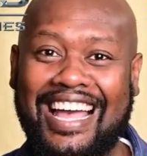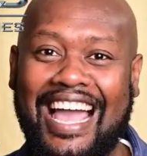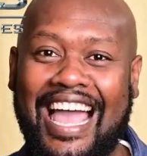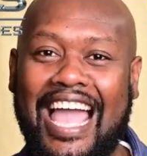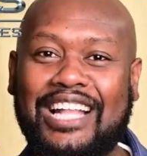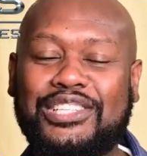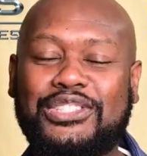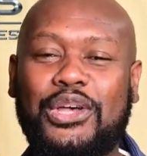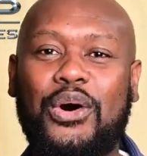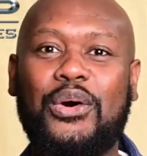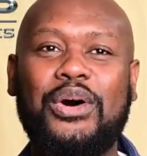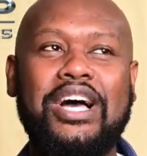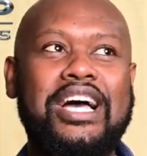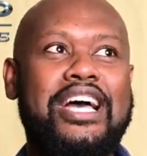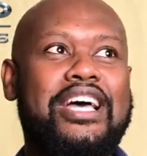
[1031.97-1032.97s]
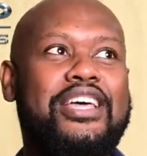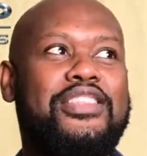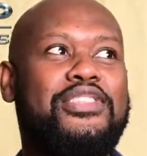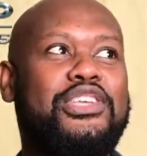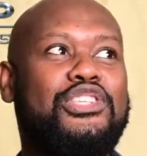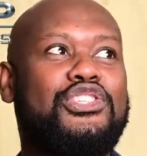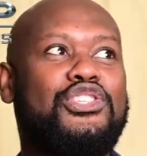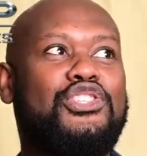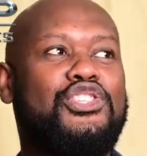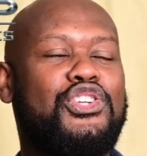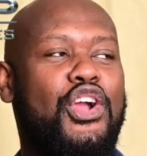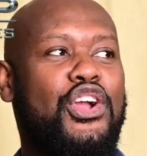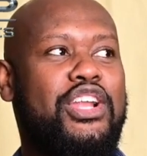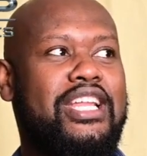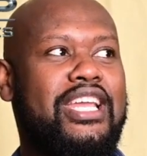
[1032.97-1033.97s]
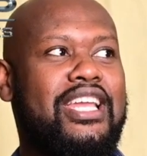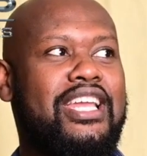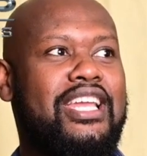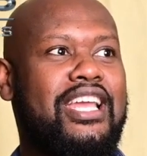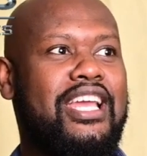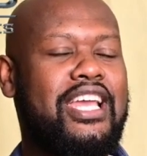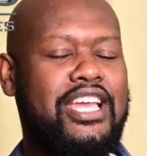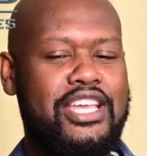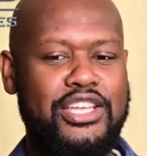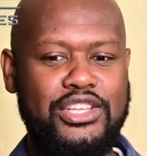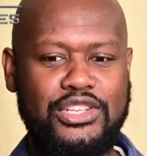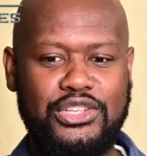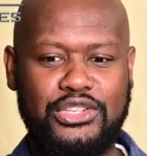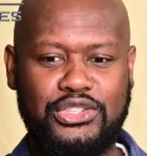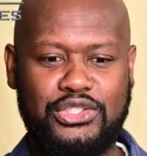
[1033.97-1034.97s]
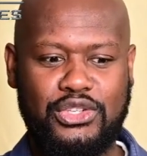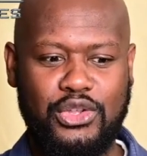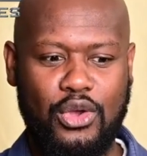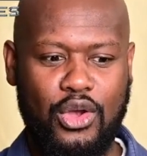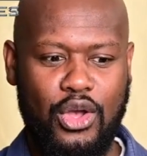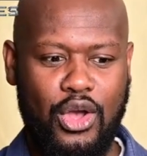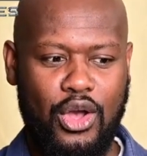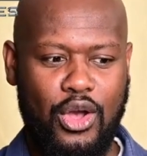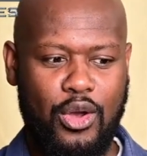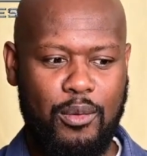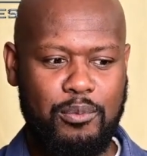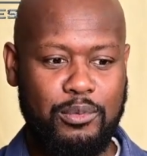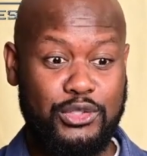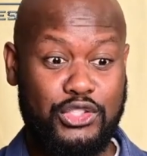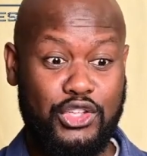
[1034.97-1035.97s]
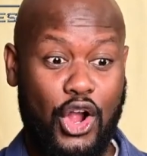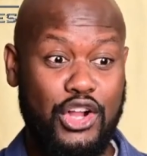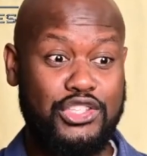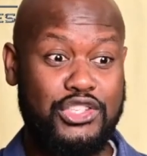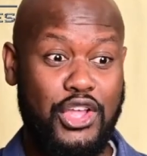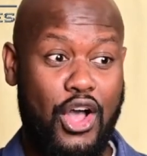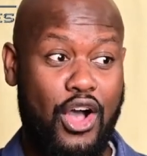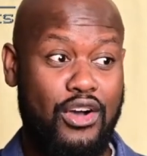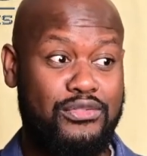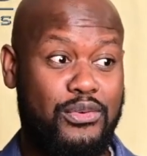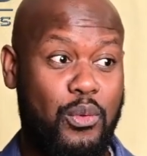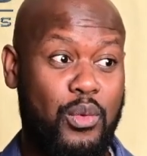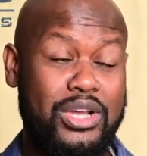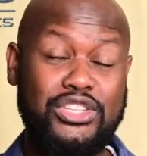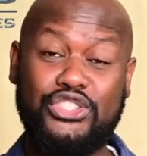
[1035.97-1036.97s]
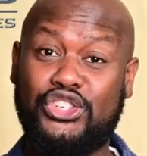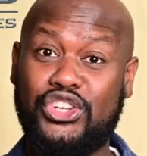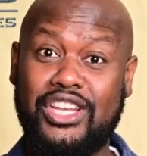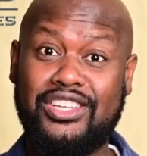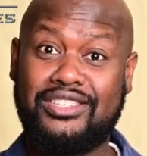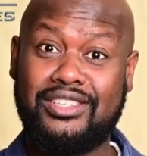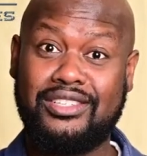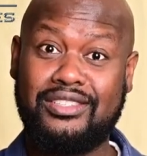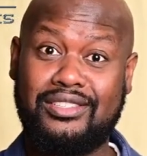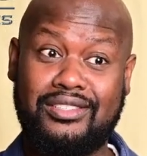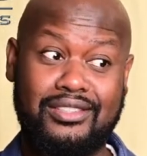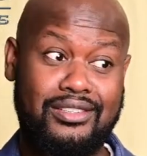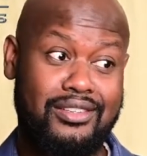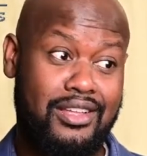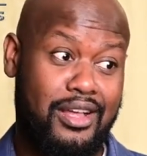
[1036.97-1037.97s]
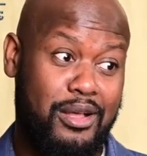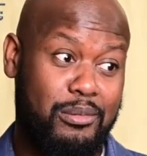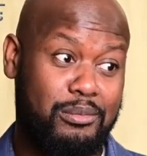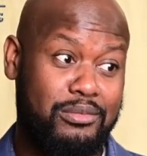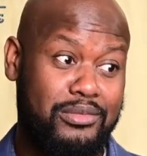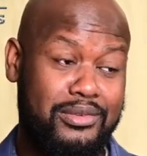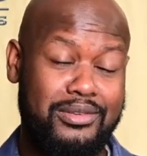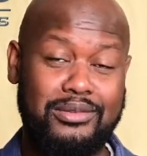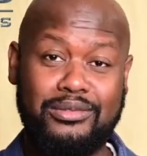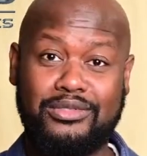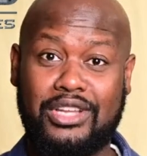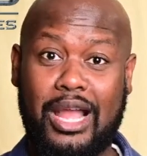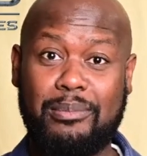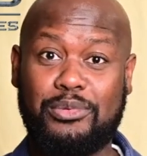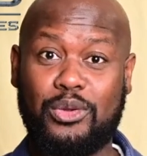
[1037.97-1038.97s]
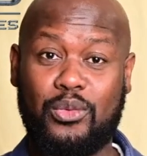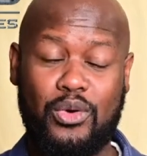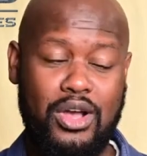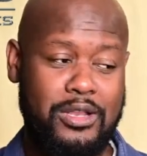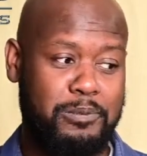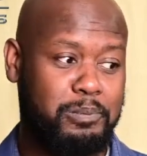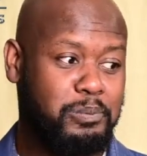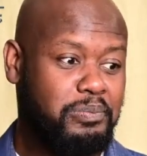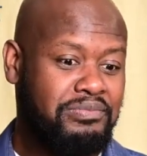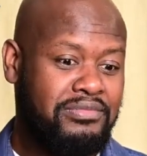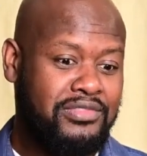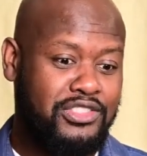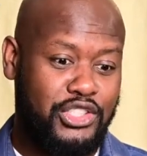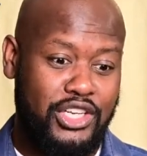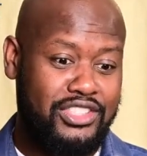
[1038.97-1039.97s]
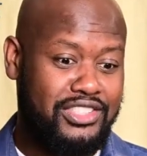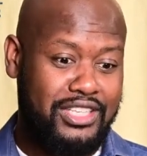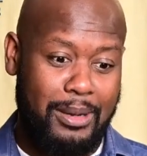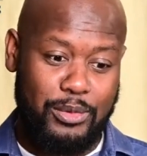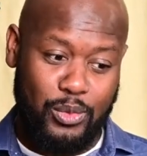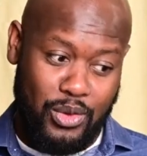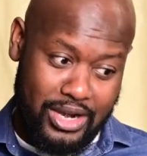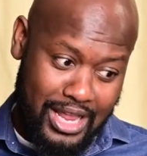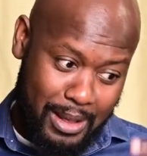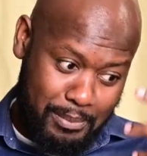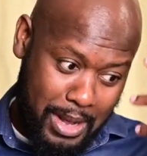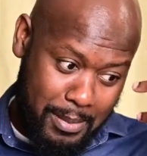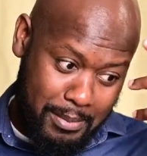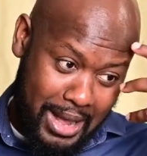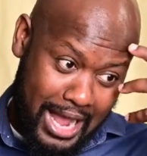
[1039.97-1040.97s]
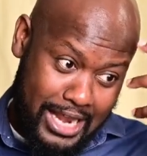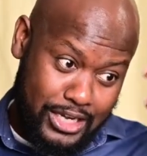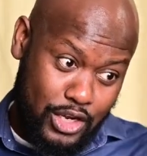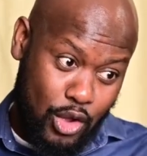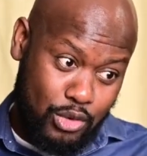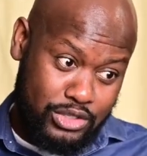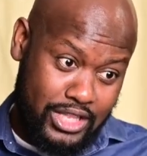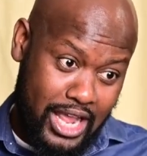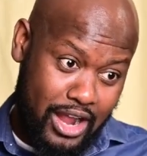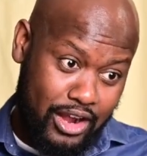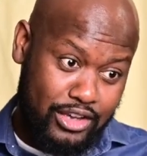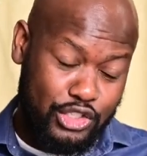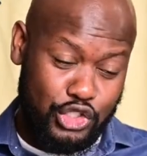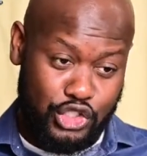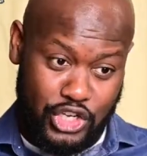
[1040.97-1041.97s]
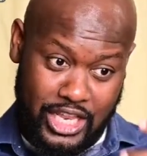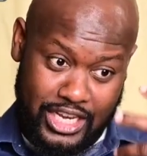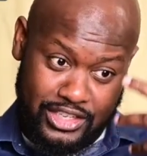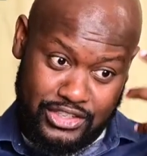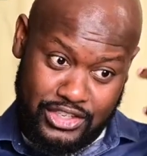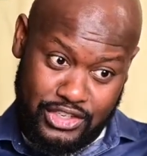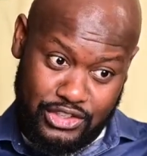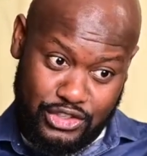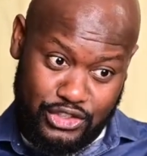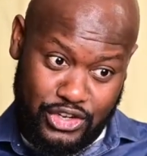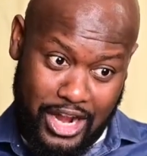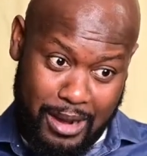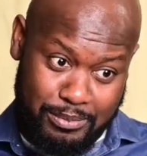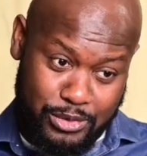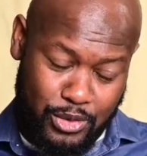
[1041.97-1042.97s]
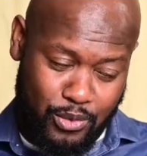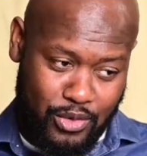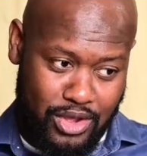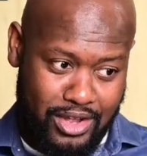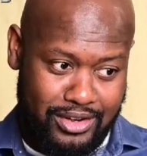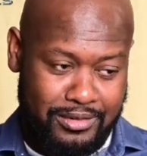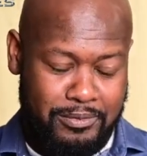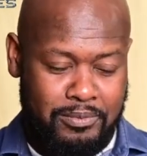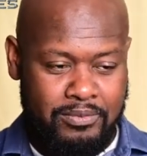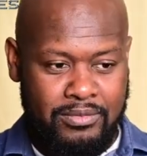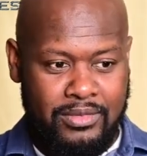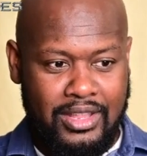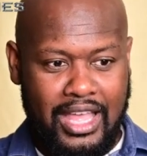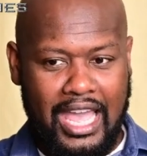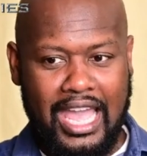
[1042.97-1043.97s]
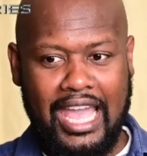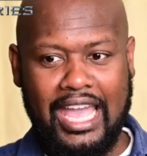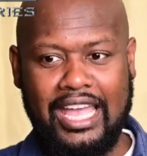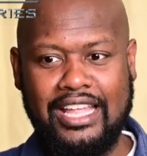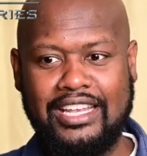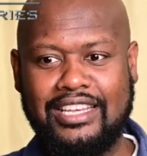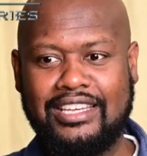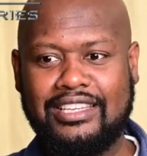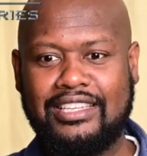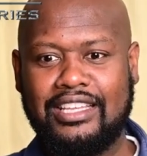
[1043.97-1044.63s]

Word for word: and so this journey is um, starts off with Genesis um, chapter 1. Genesis chapter 1. Now, my mind goes there. Genesis chapter 1. And